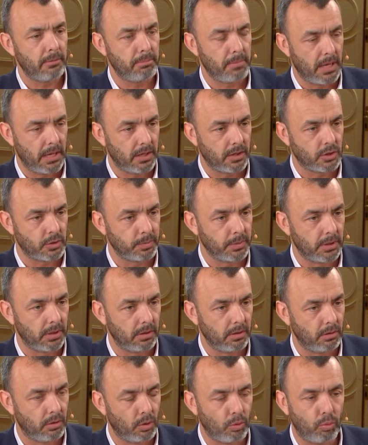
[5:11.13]

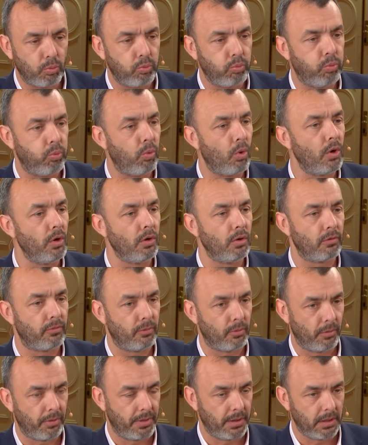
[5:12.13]
management, the
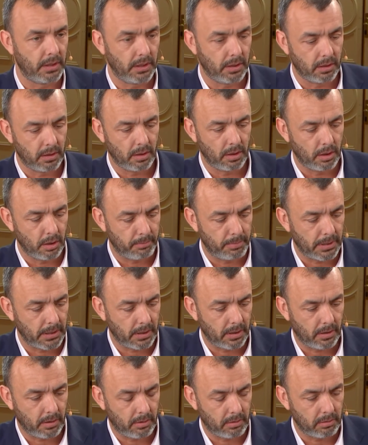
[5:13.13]
wonderful thing
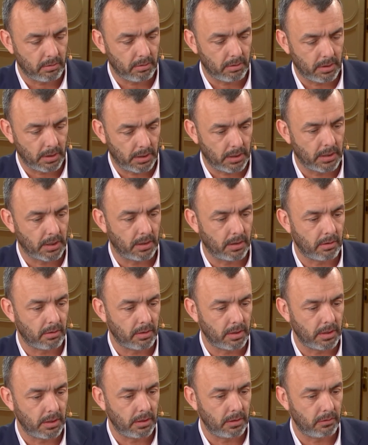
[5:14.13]
about the
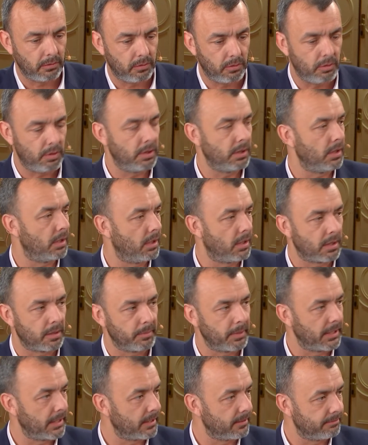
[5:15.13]
cloud is you can
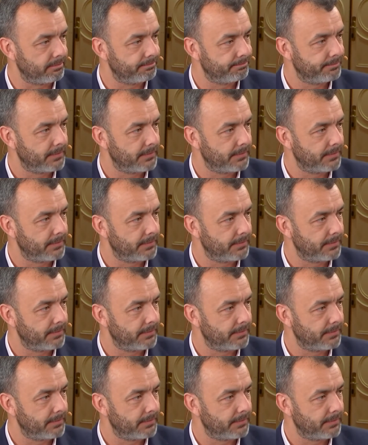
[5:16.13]
automate it.